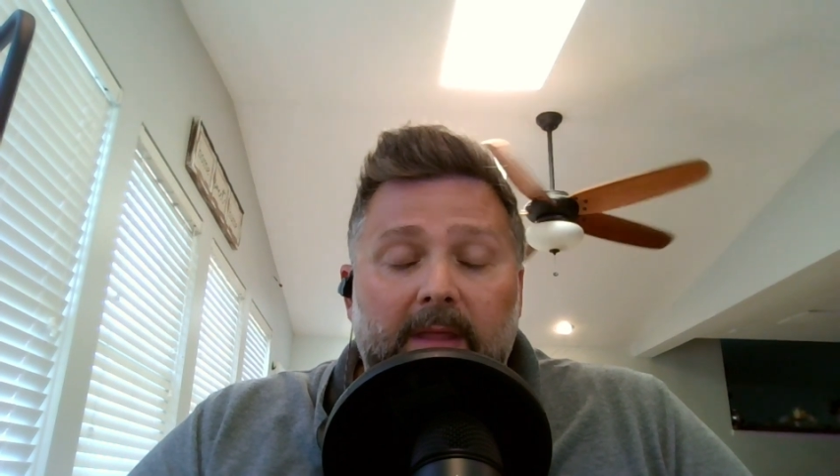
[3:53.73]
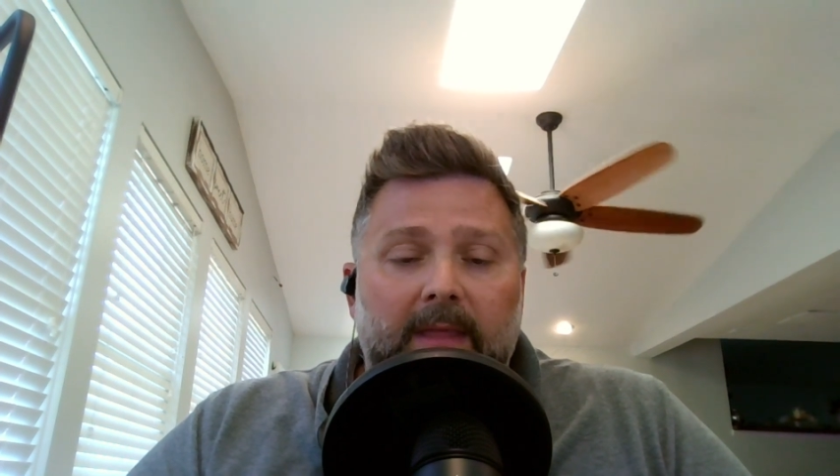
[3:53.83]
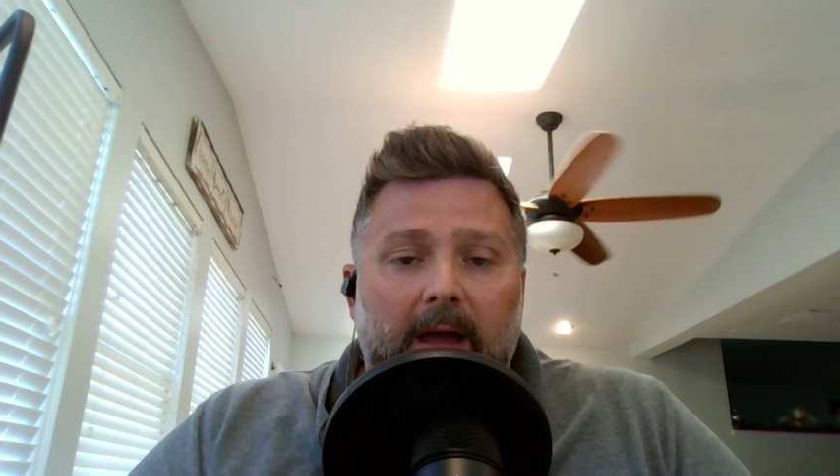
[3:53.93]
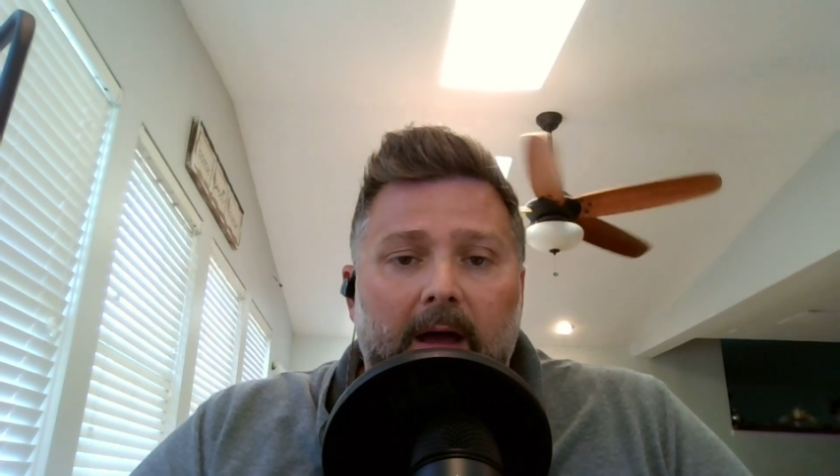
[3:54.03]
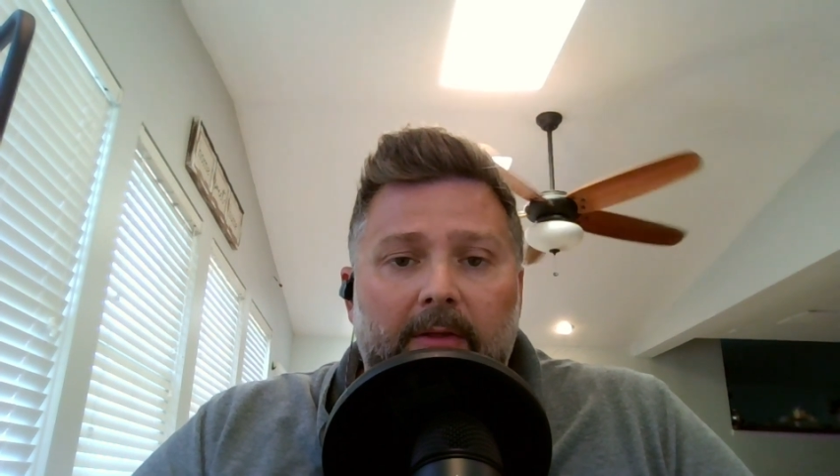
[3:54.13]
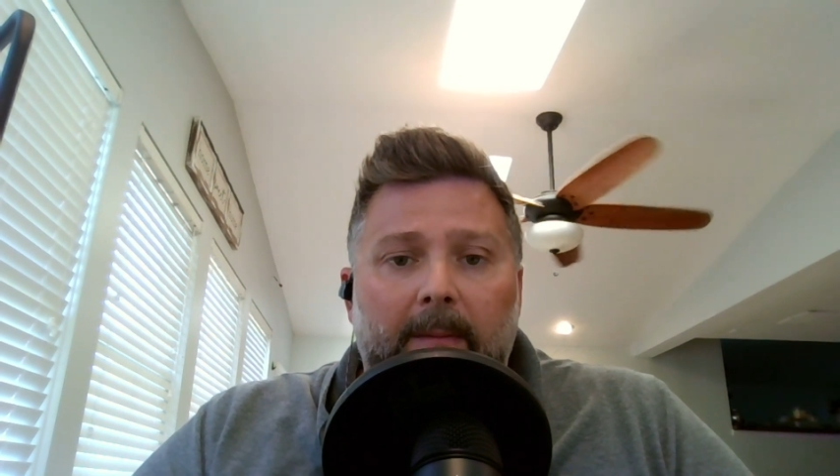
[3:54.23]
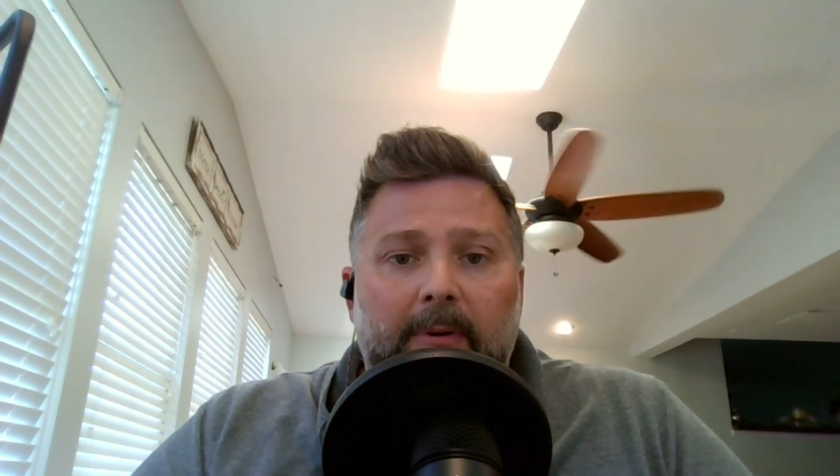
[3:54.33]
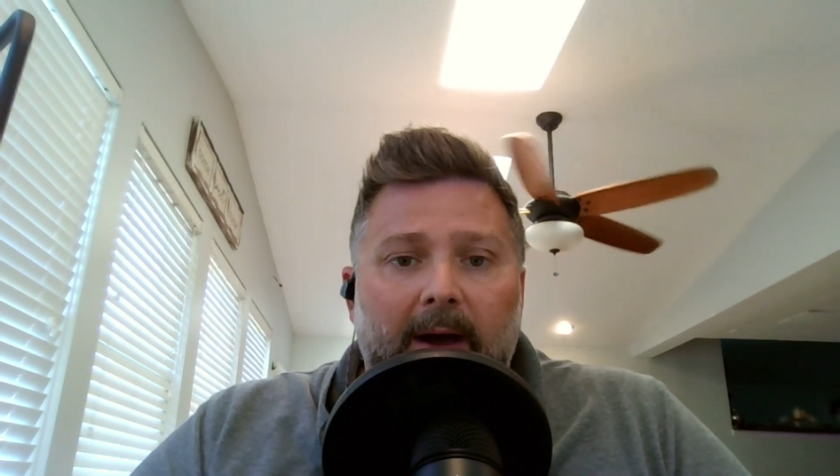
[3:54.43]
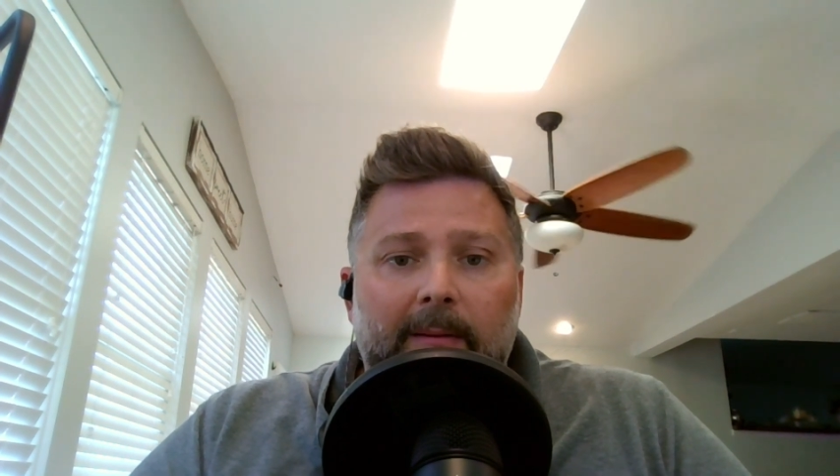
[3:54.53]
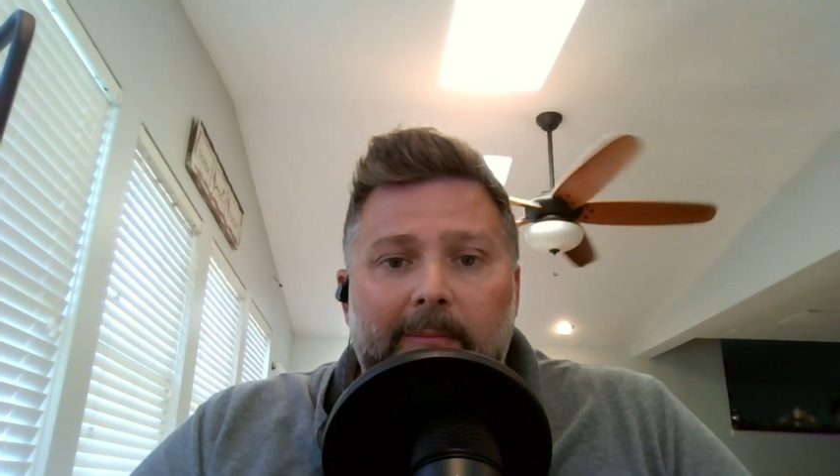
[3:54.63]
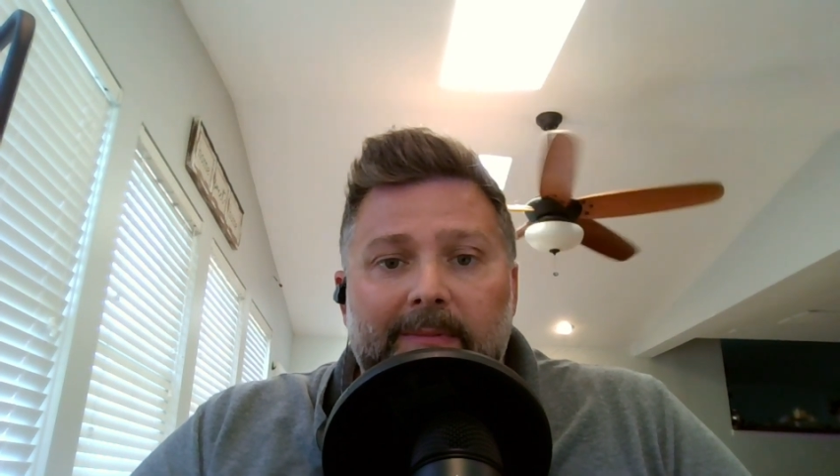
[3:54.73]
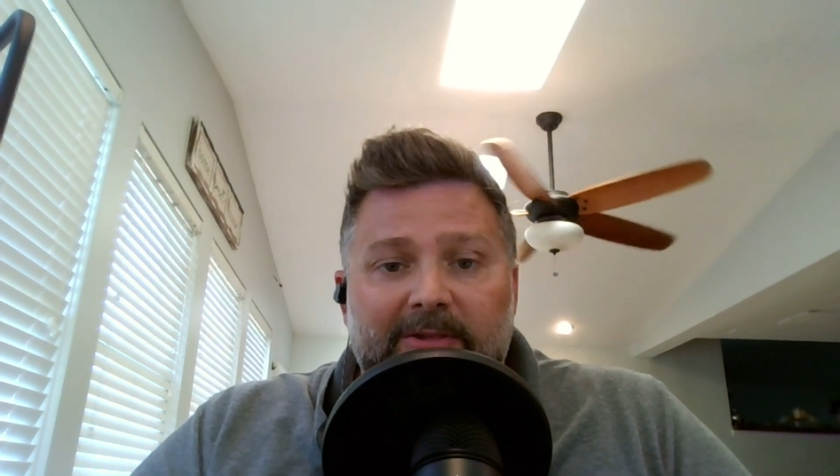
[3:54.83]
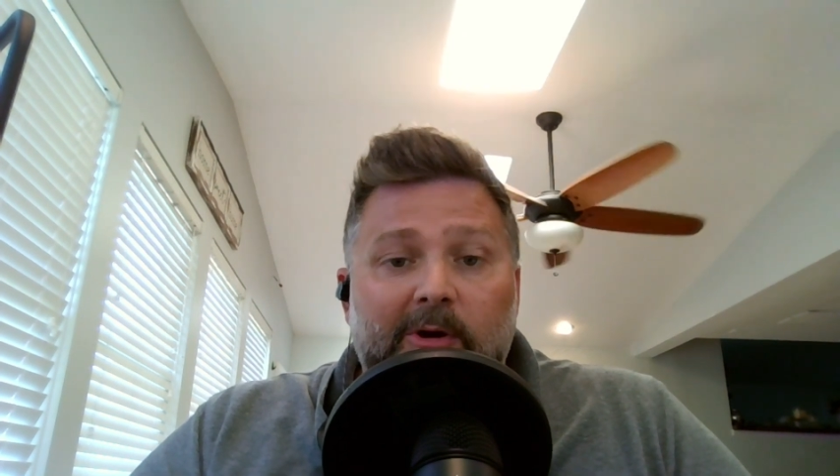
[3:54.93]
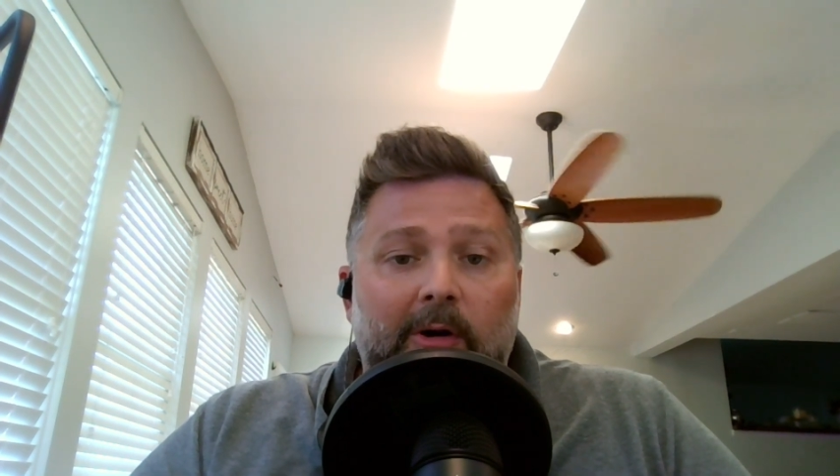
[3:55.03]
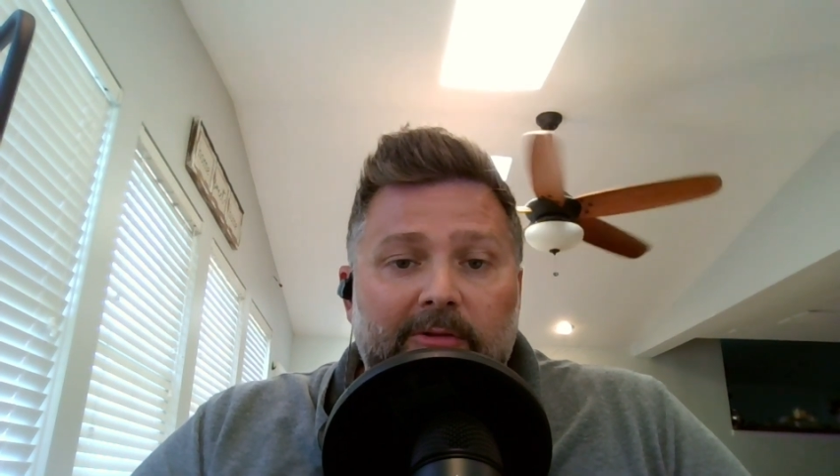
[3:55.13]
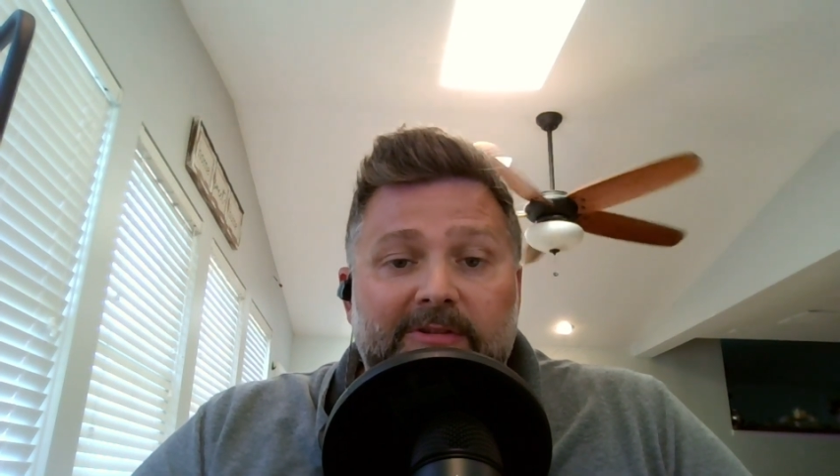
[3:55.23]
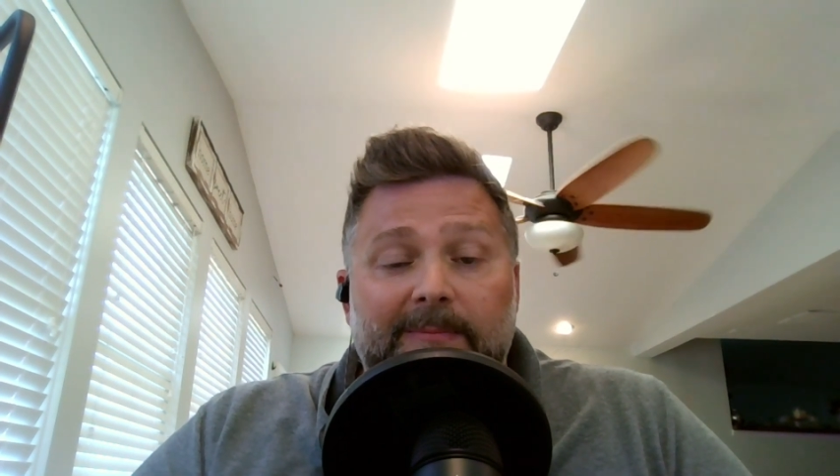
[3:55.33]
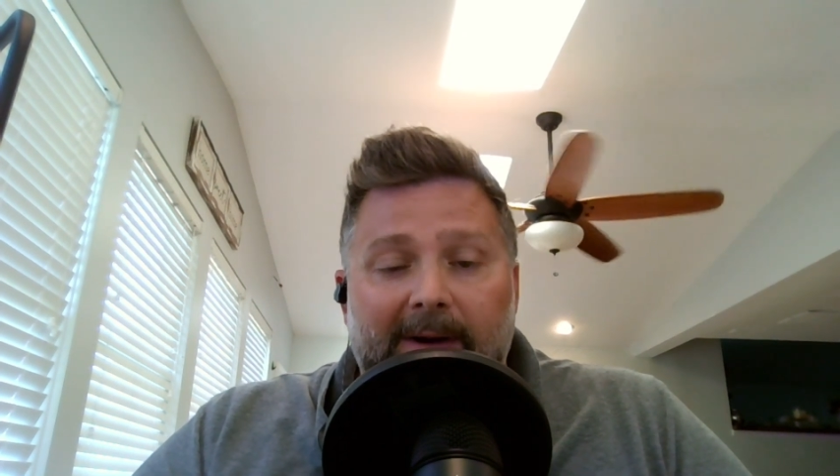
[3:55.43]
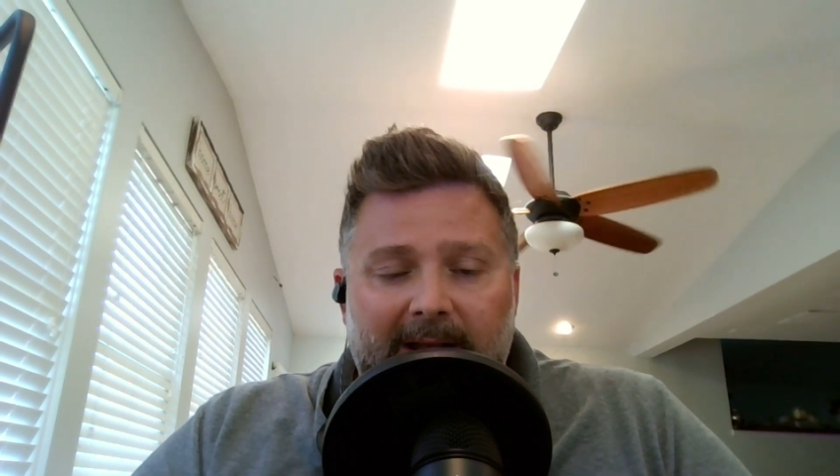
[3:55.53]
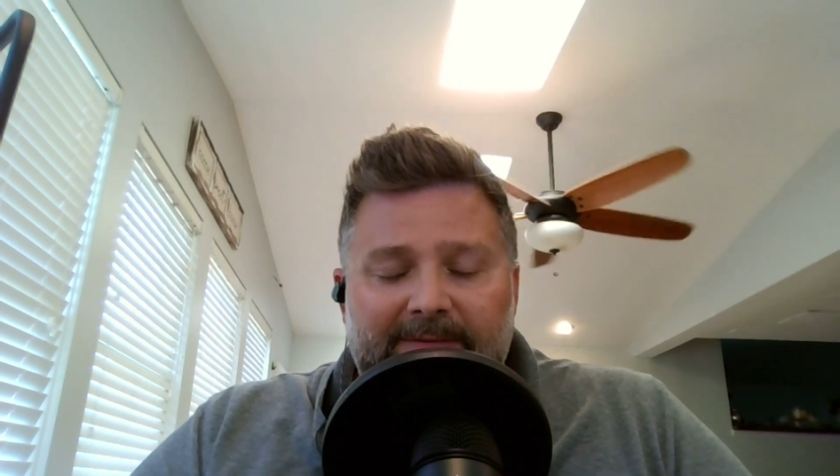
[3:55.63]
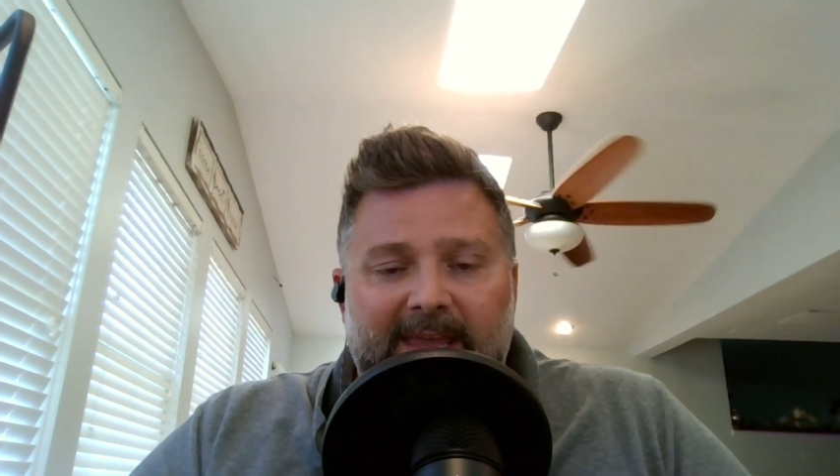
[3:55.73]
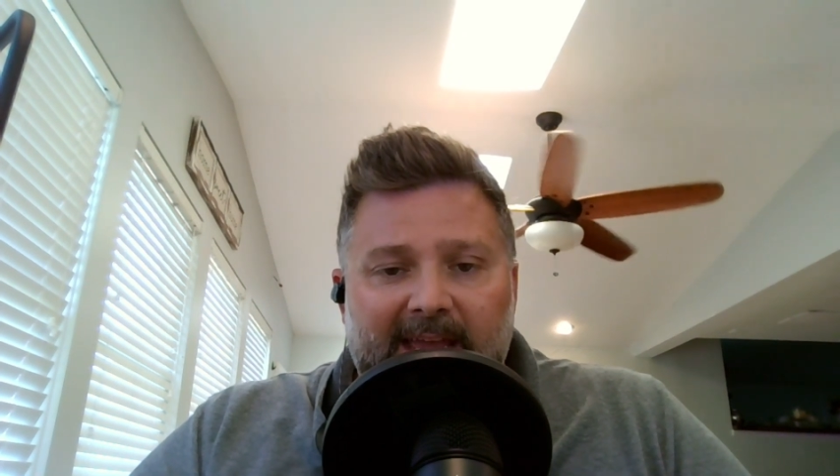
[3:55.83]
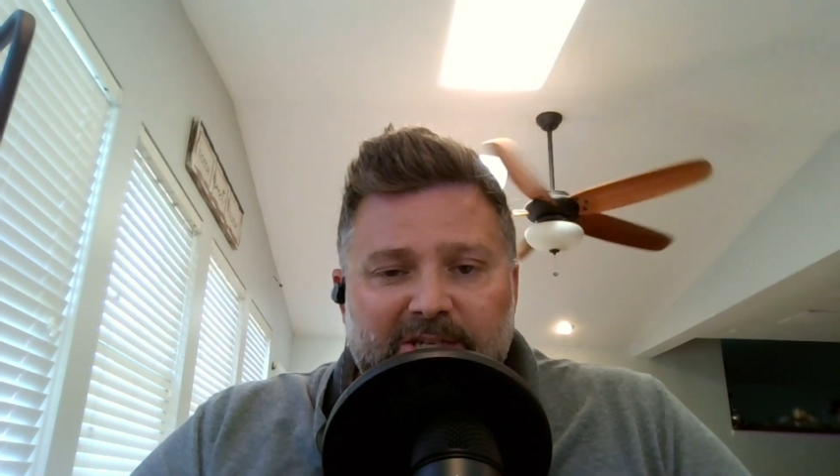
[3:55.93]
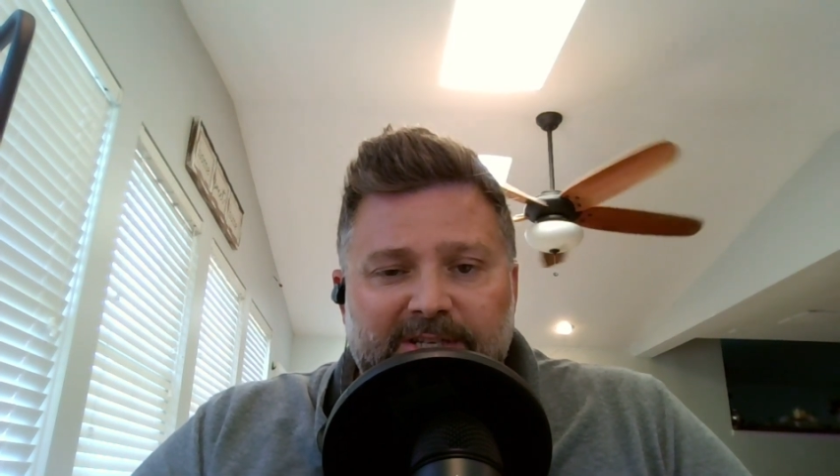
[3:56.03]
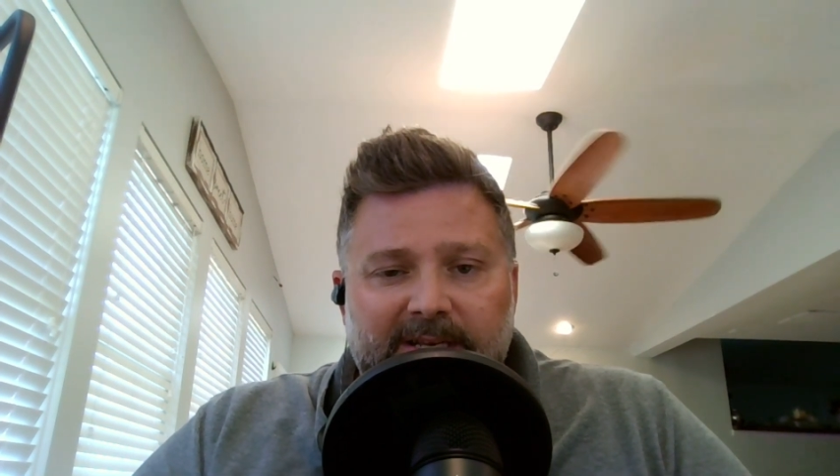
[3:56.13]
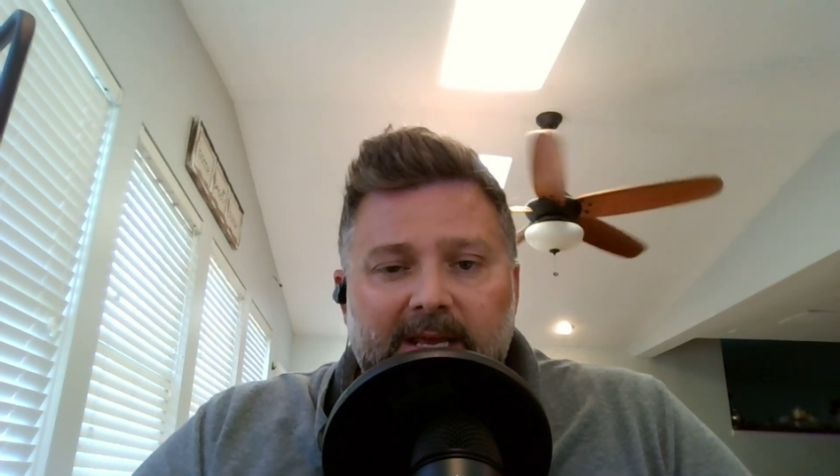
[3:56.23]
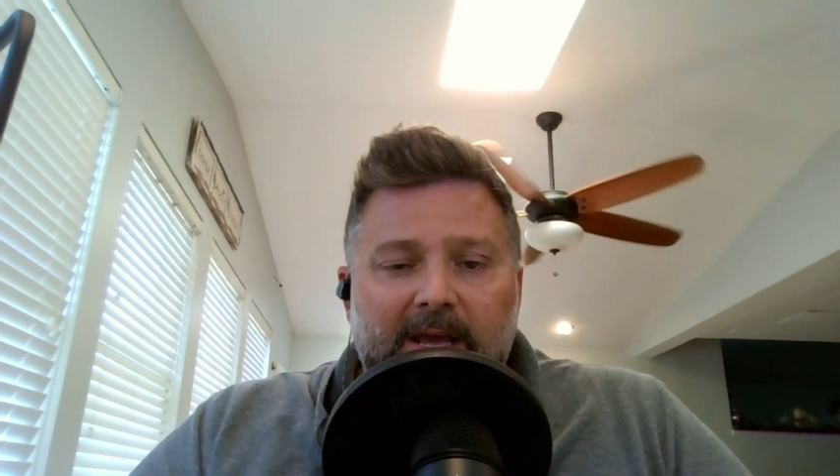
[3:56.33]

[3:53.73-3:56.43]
The problem is called saponification.